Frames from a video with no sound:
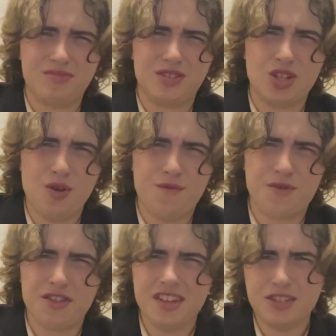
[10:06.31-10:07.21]
So
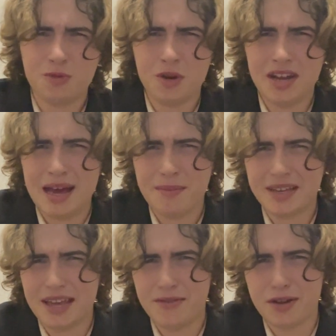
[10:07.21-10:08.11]
for this one, I'm gonna
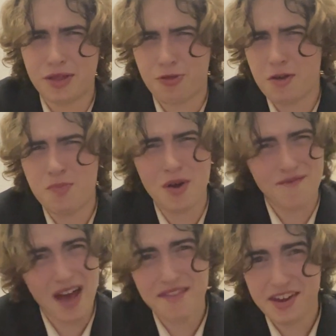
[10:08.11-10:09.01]
give it a 3.5
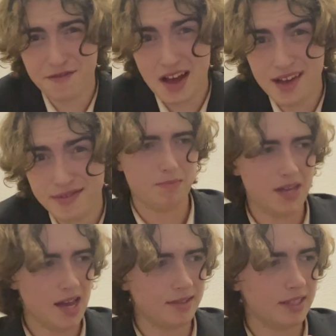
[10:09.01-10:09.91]
out of 5
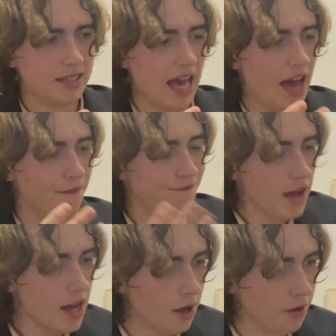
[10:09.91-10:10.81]
because this ad
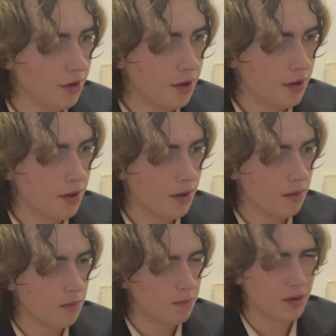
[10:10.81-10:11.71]
failed,
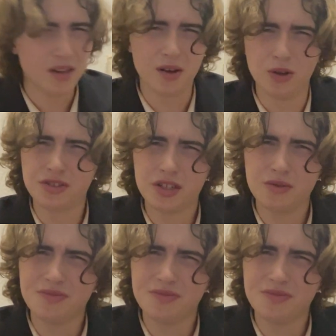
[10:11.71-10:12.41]
but also